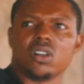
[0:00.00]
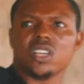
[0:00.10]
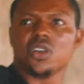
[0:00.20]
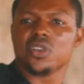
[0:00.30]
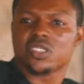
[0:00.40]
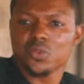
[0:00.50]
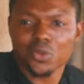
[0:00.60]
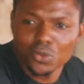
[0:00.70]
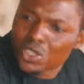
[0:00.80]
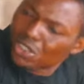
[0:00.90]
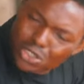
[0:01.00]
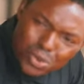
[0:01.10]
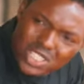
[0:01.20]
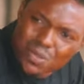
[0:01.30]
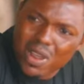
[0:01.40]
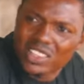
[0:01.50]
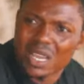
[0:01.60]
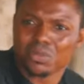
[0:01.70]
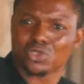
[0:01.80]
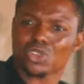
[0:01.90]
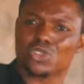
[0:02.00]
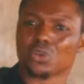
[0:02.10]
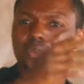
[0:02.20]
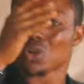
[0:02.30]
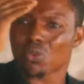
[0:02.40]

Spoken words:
Okay, you're just wasting my time. Just to.